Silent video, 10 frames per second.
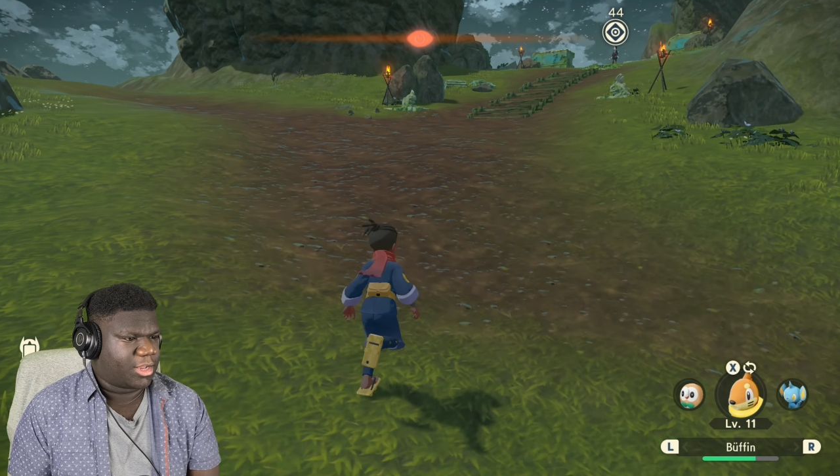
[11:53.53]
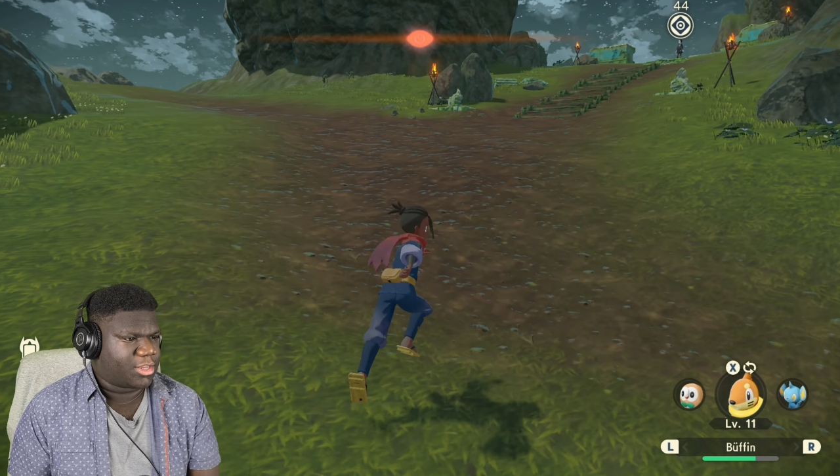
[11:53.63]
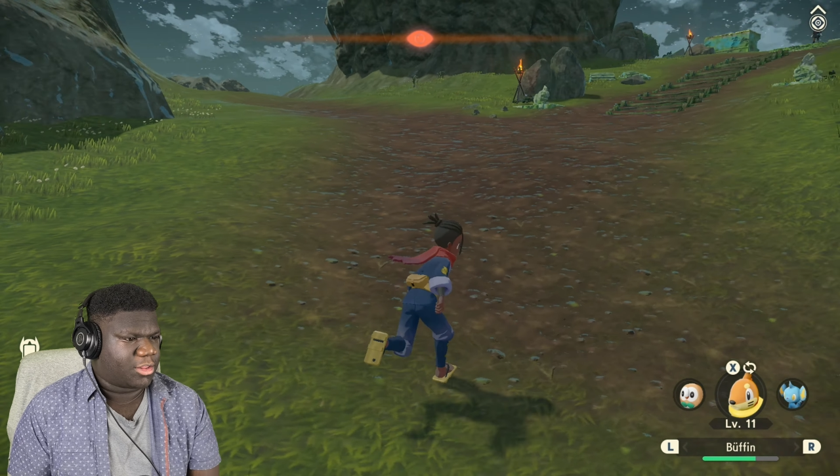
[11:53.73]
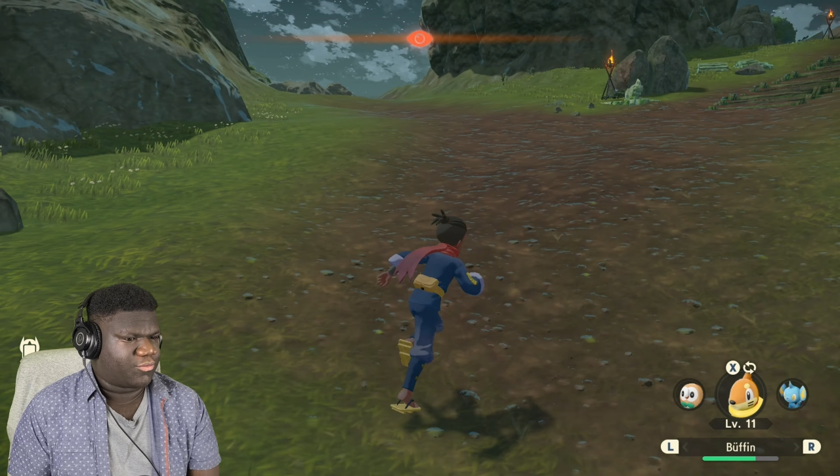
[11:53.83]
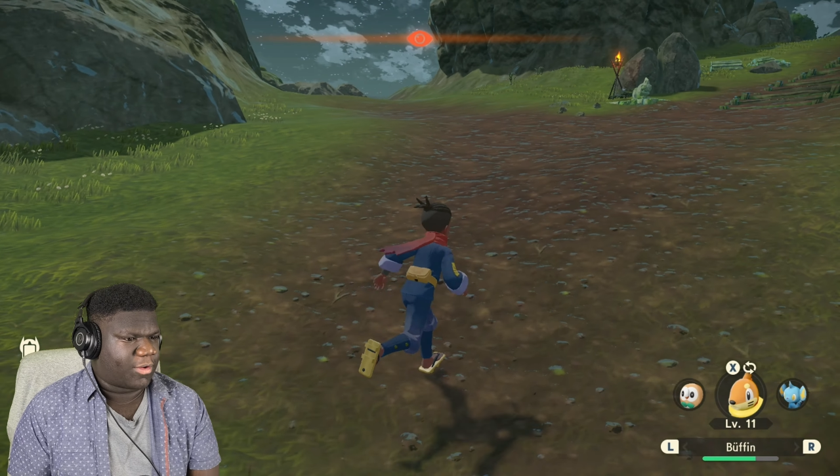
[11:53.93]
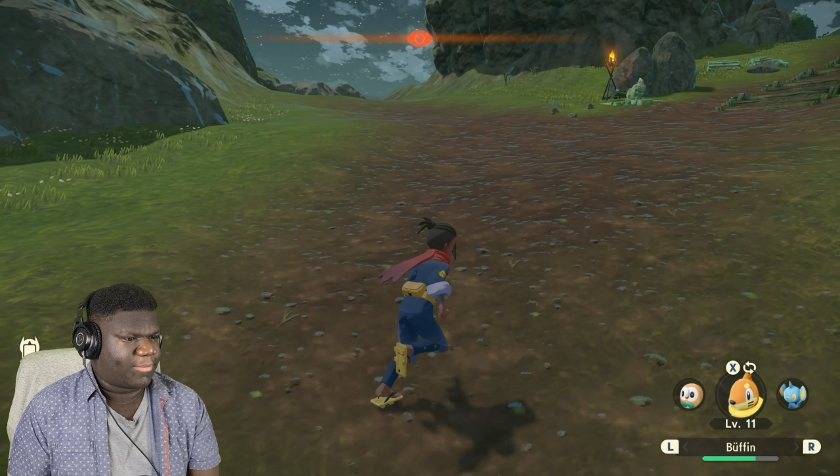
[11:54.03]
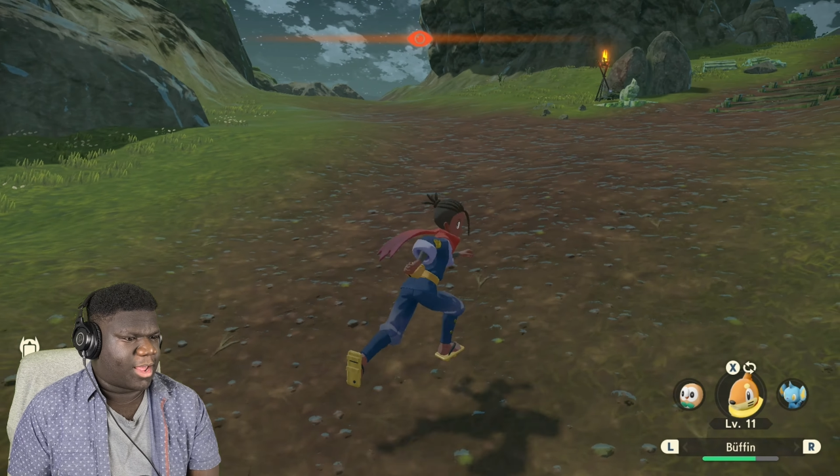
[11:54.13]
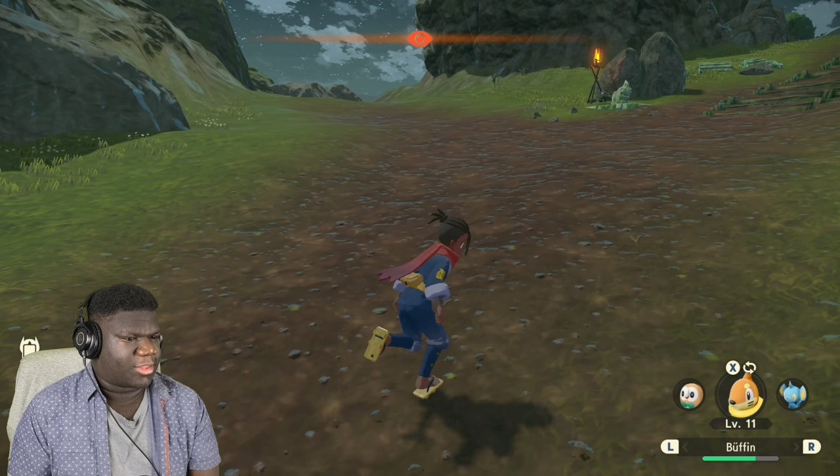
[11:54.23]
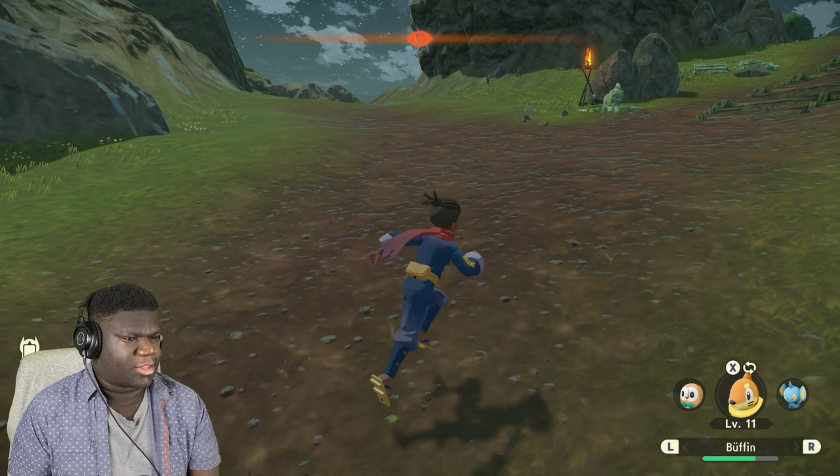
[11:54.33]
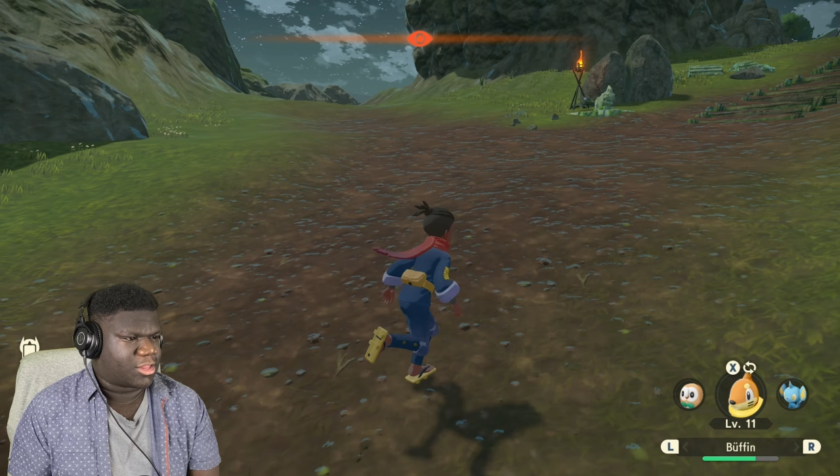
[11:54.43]
let's just run
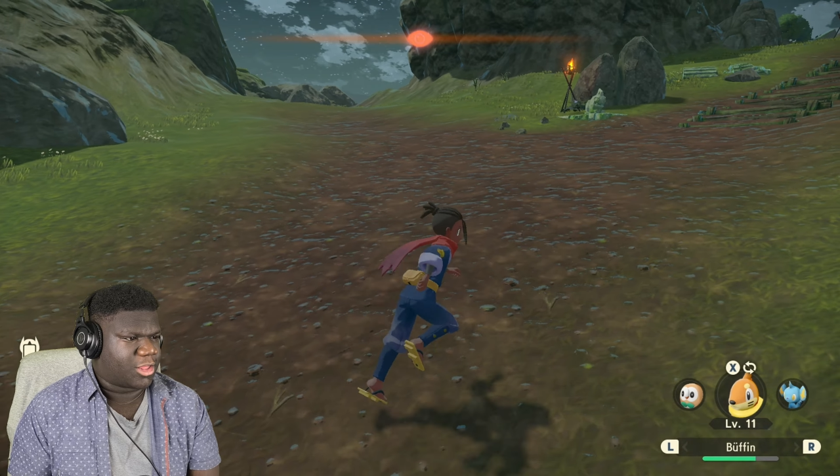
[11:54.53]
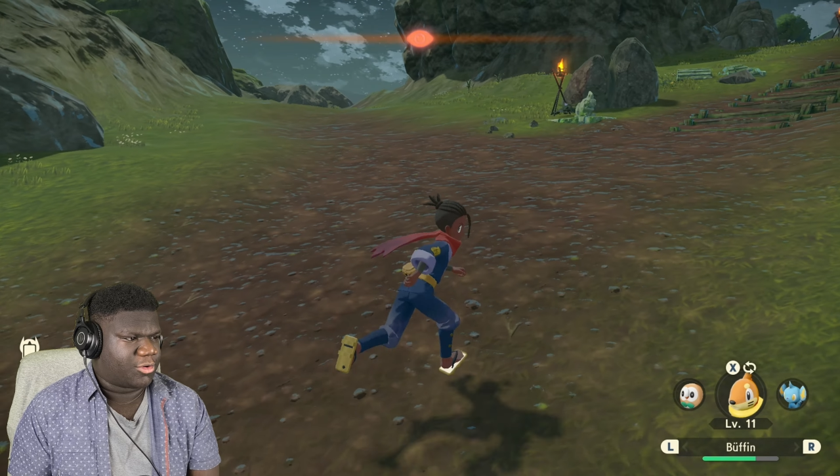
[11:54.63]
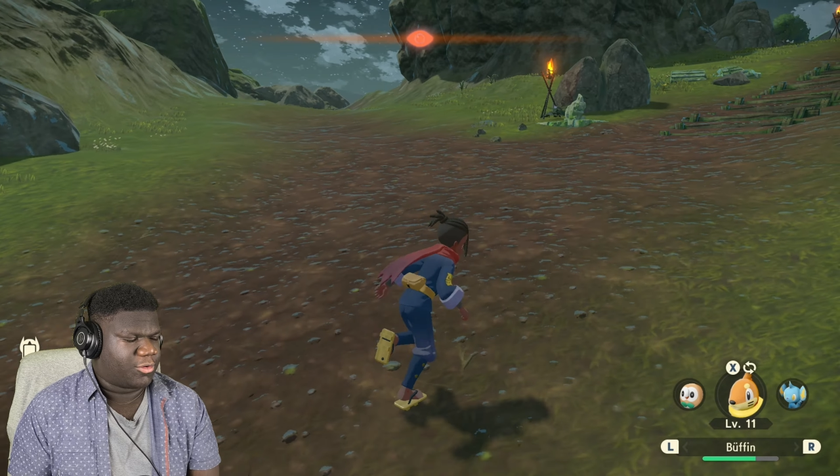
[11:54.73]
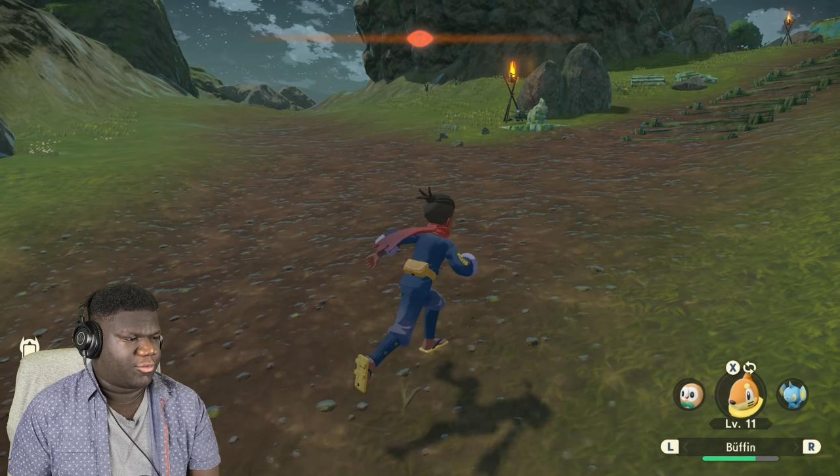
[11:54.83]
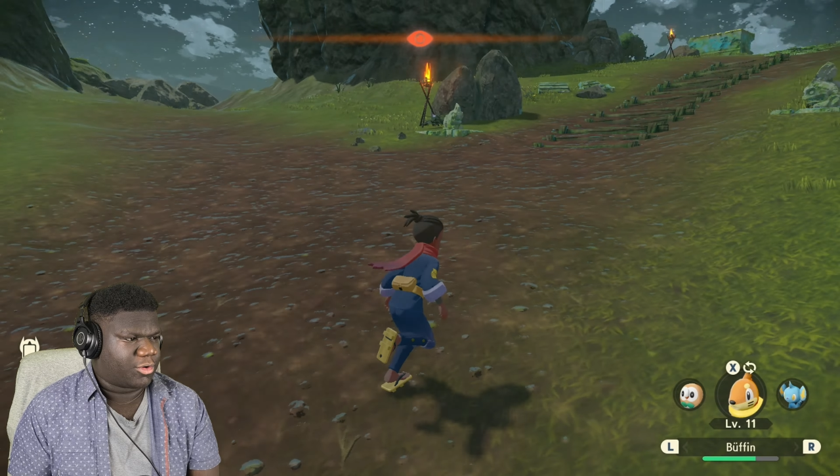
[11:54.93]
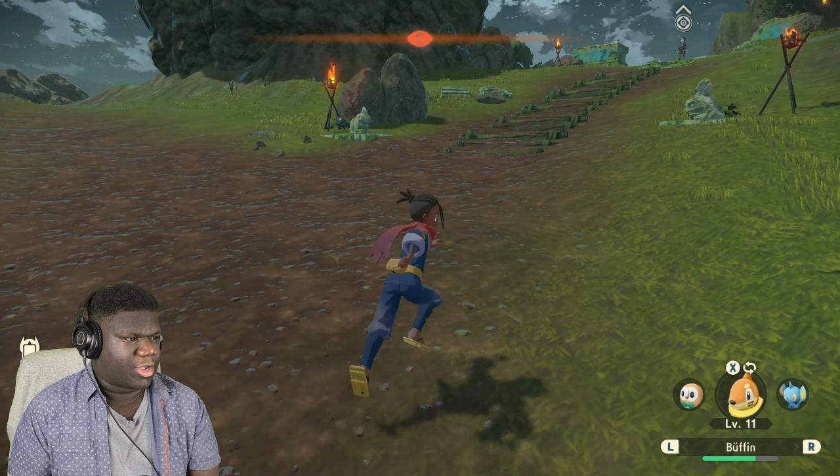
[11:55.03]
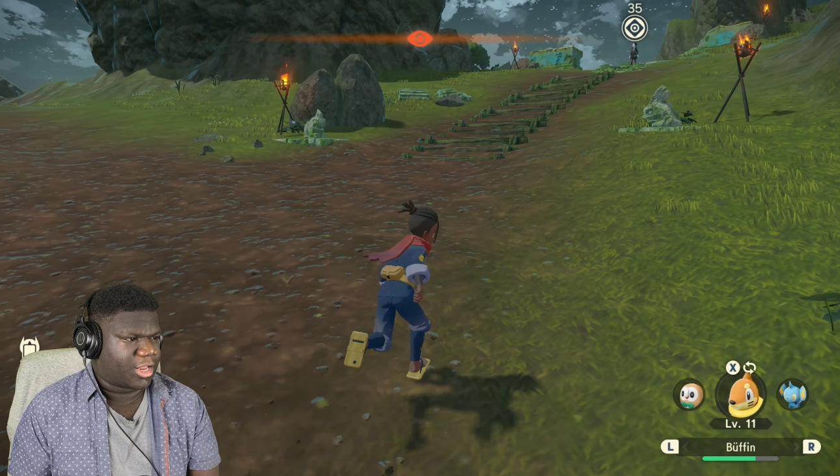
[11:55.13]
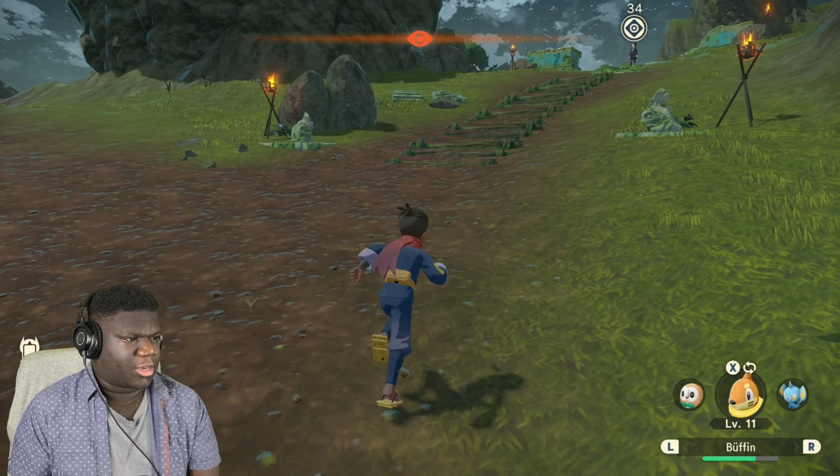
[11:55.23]
past this Geodude real quick